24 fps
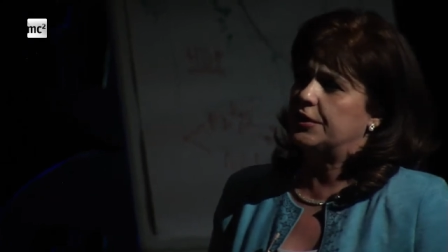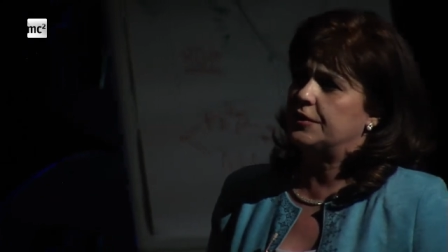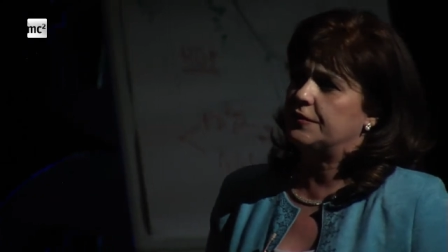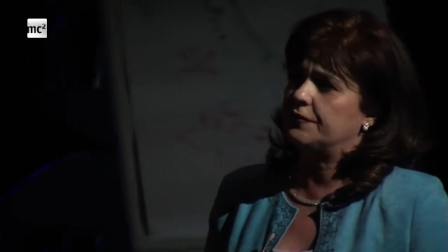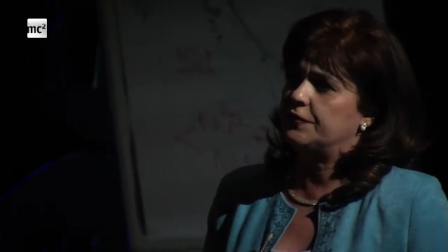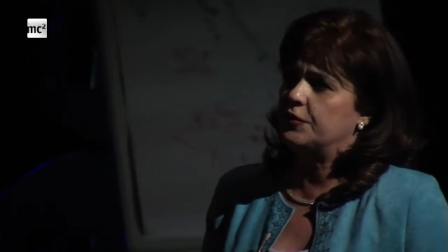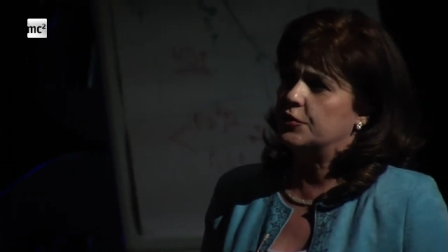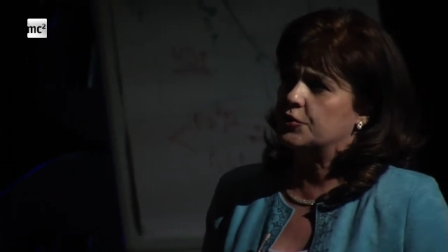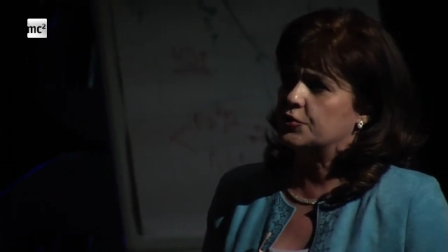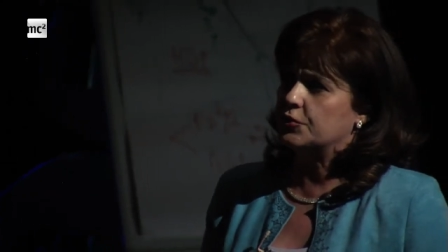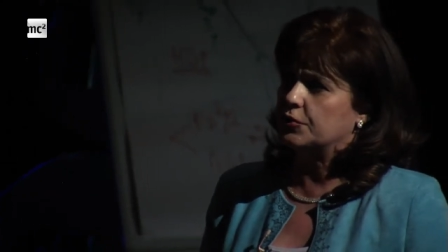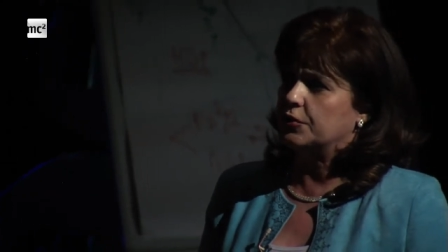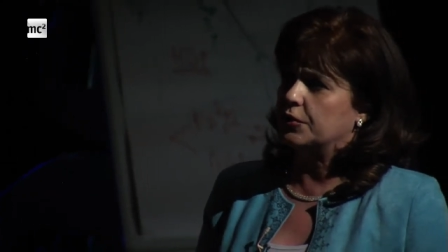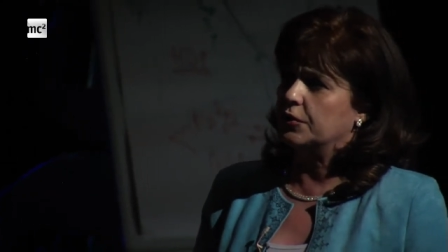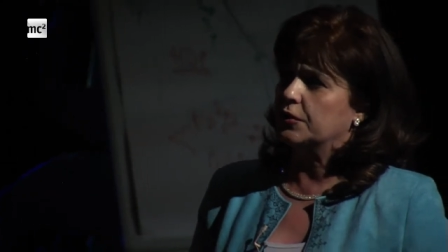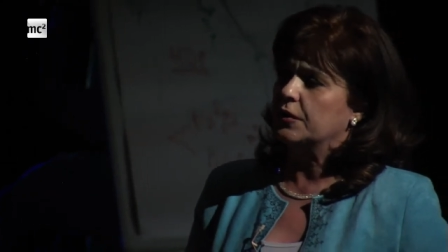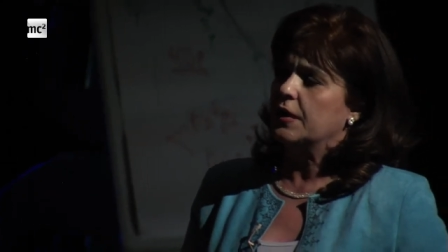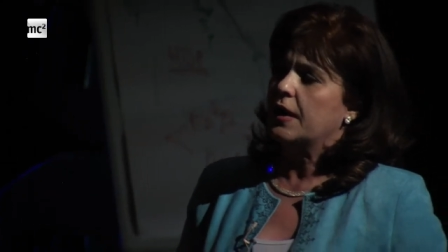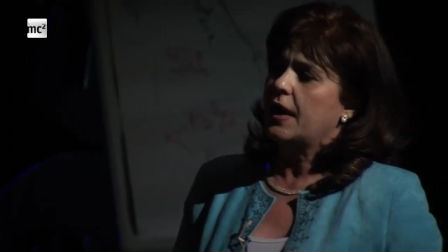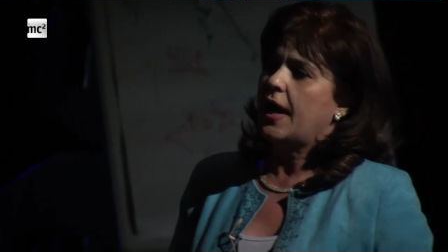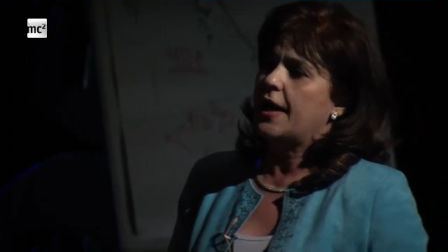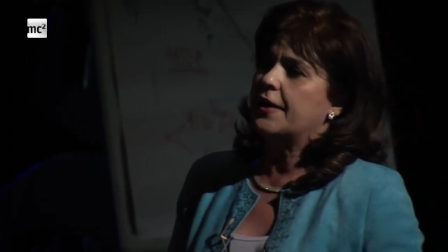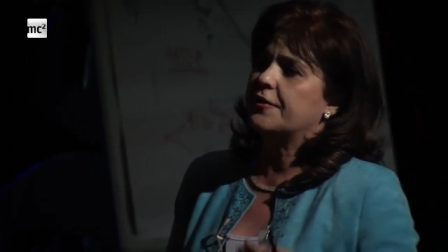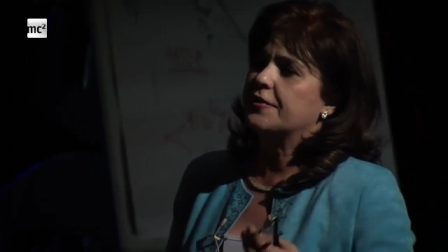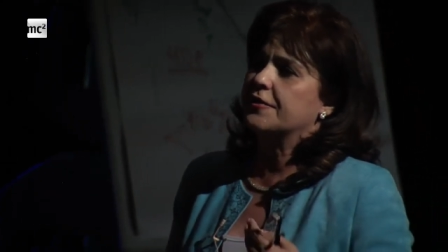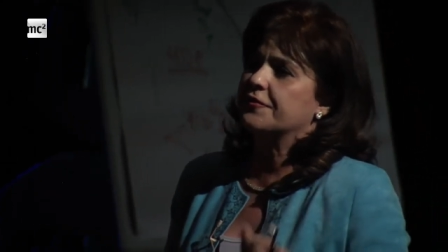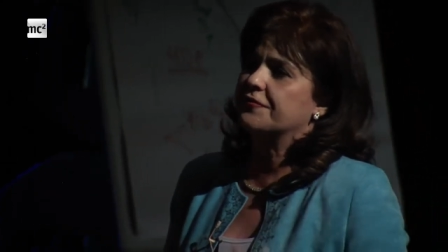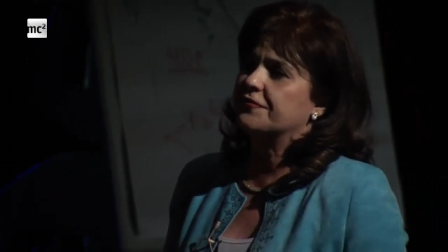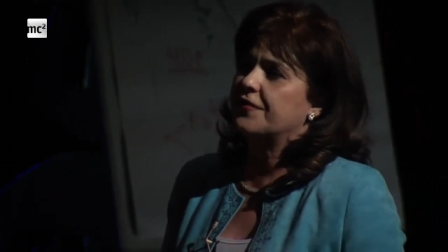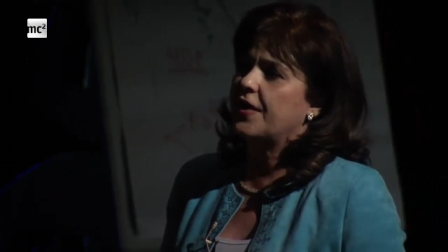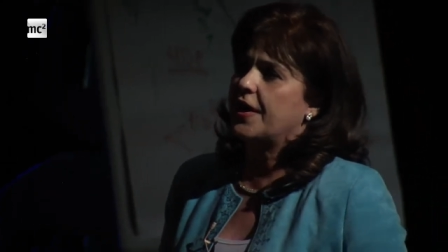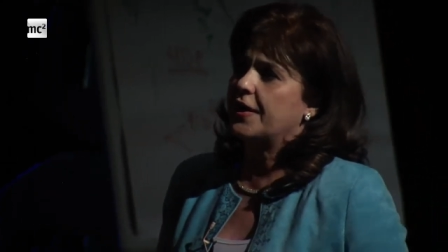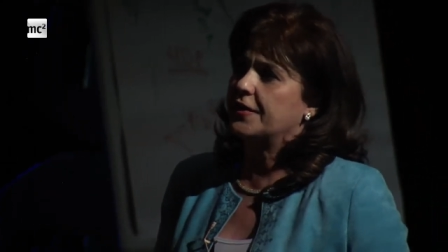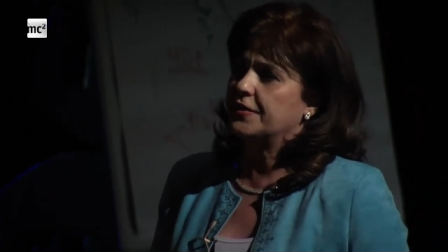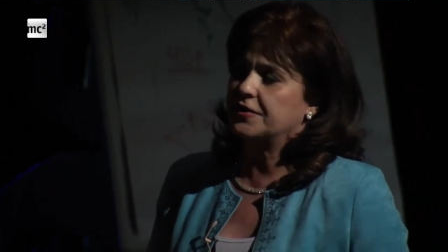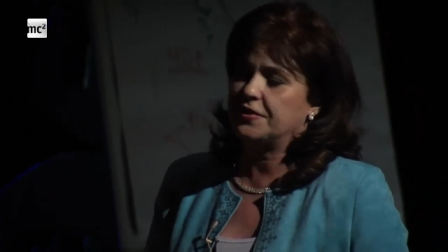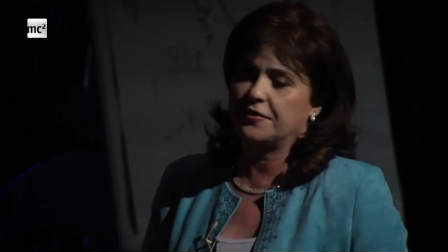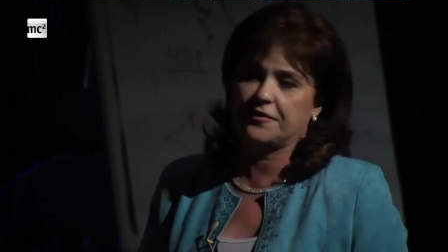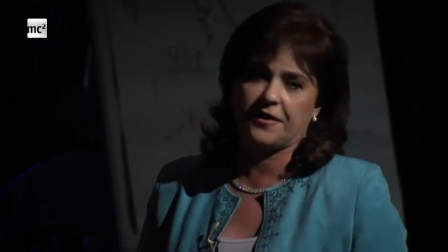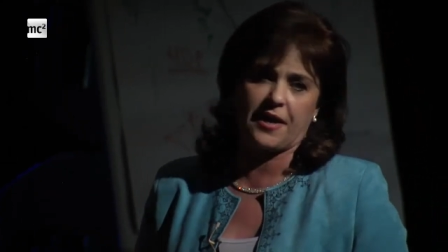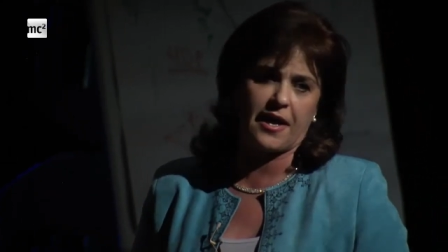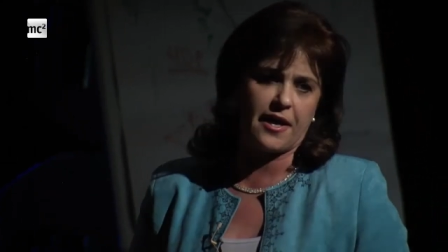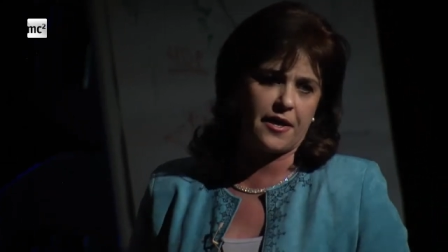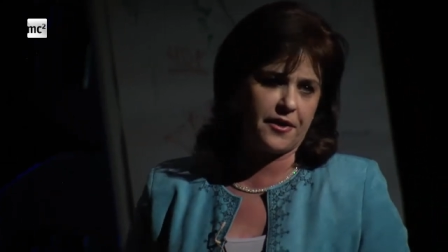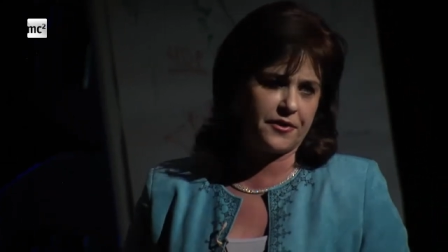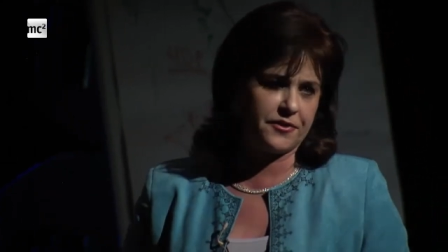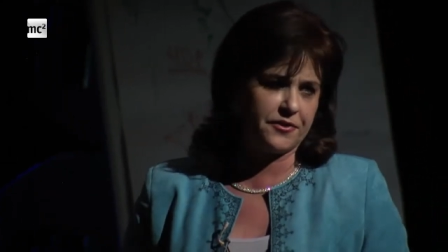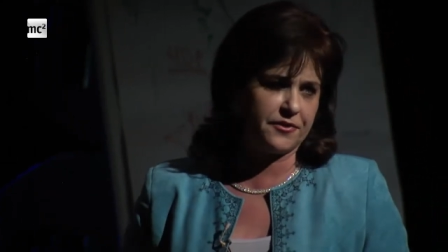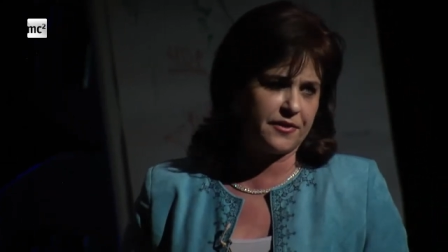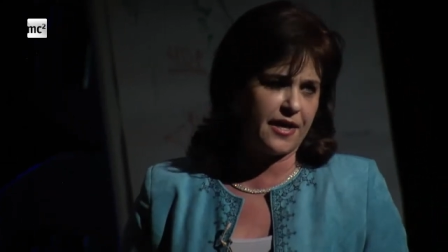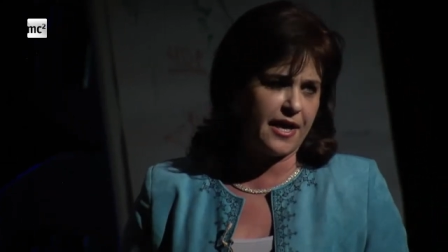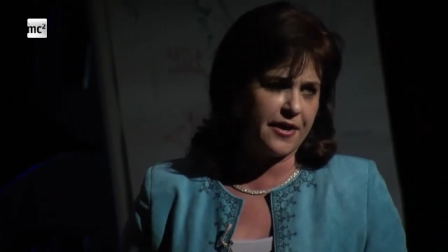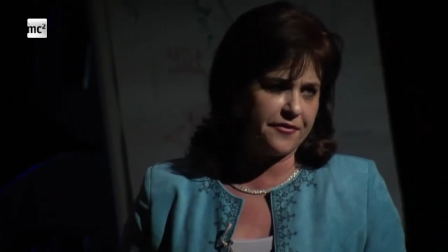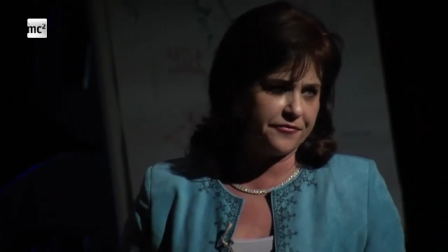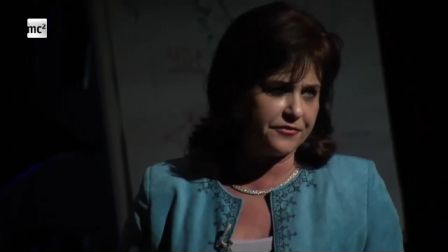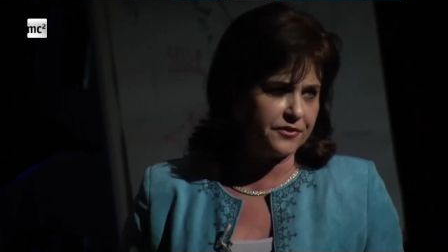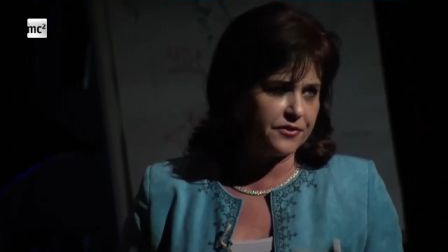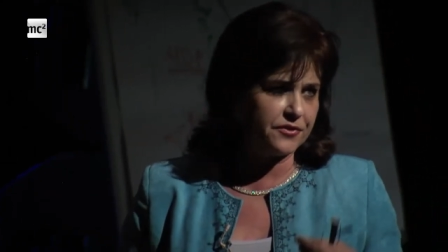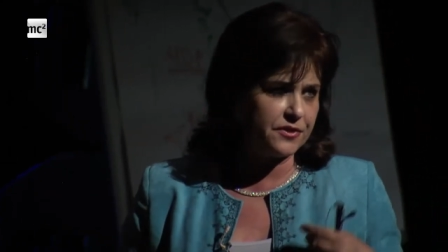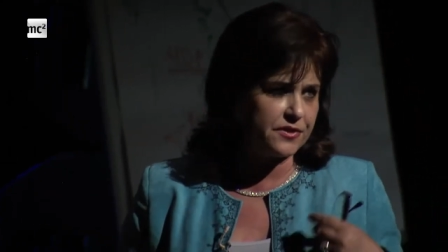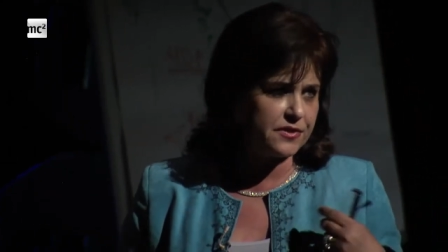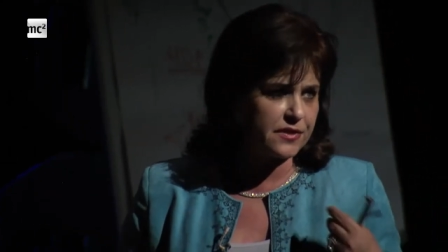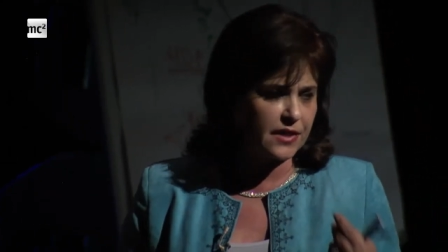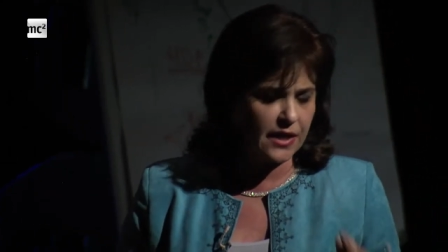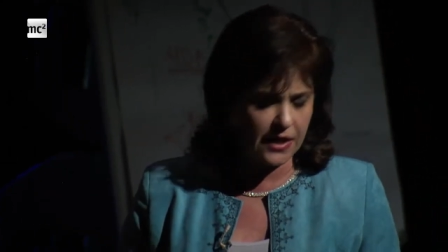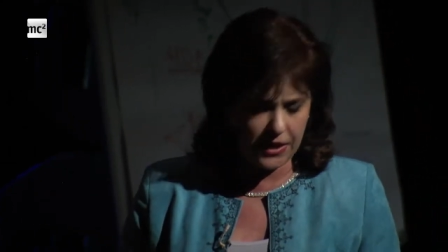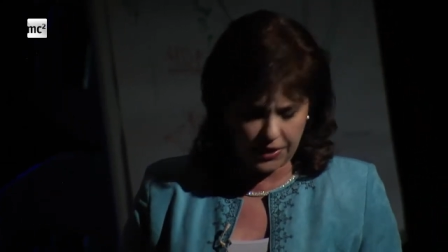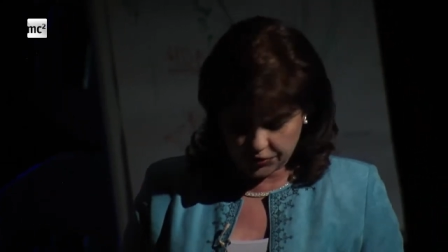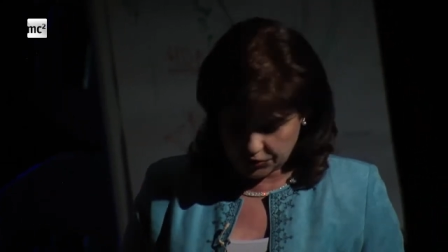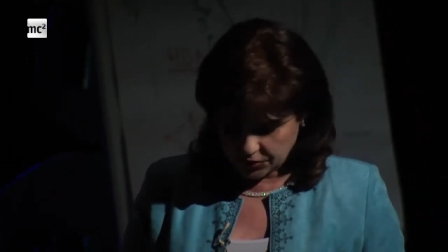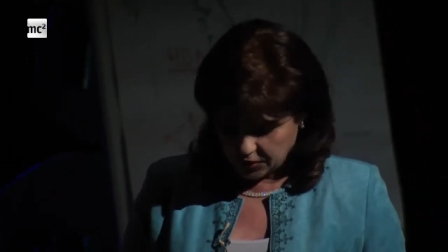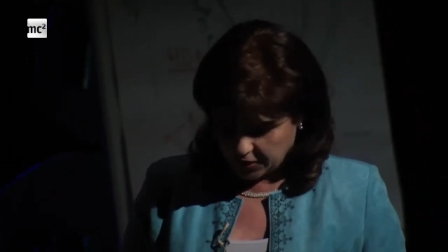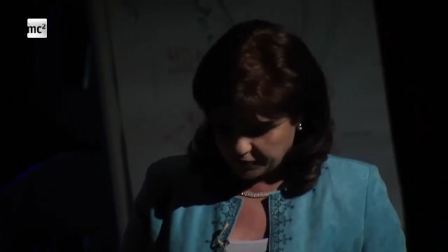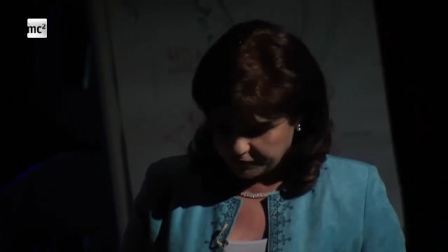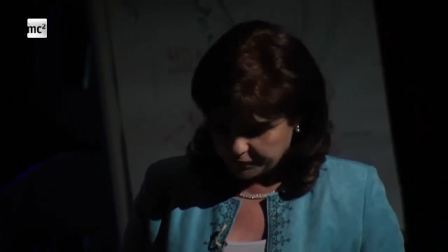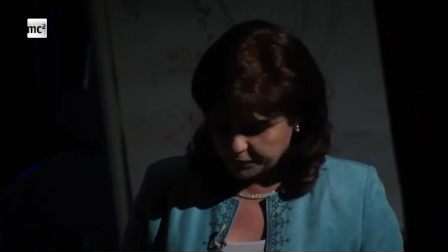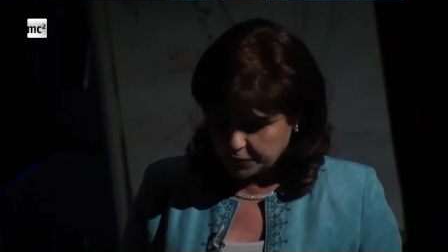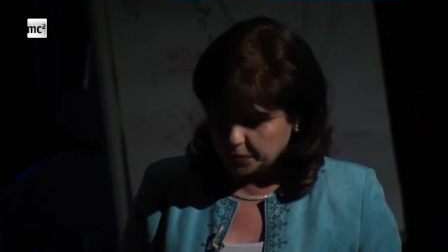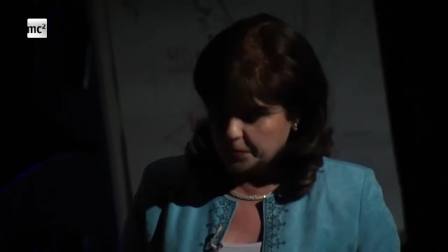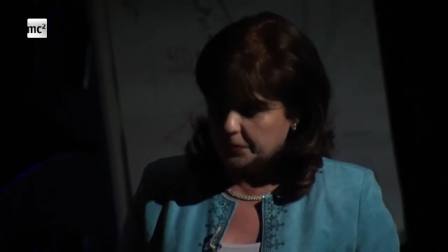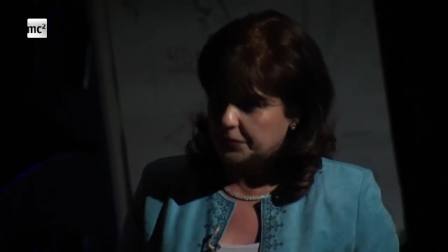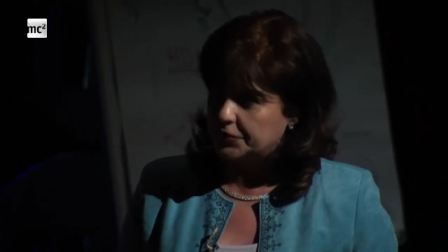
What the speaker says: the individual and refine their character after this age of